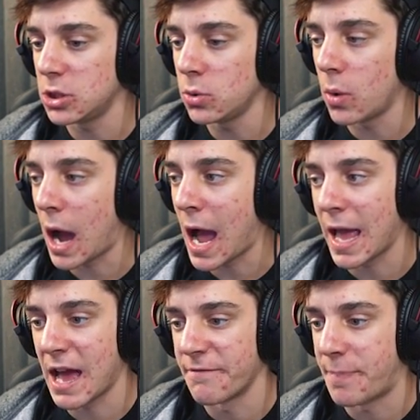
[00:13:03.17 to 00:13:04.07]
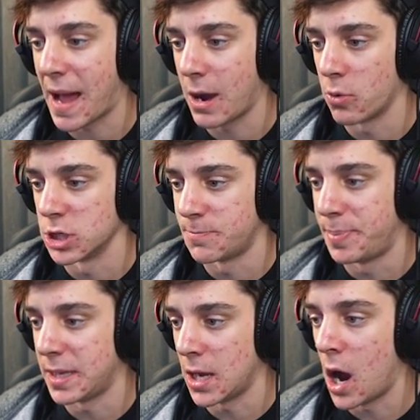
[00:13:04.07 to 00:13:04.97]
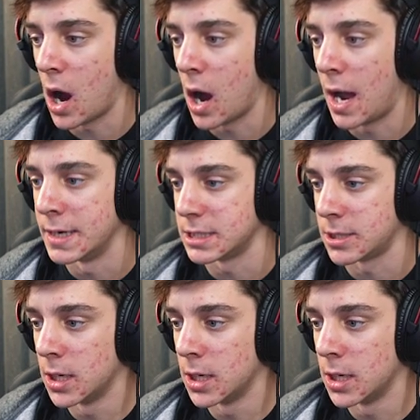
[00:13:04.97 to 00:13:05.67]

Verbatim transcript: I have powers beyond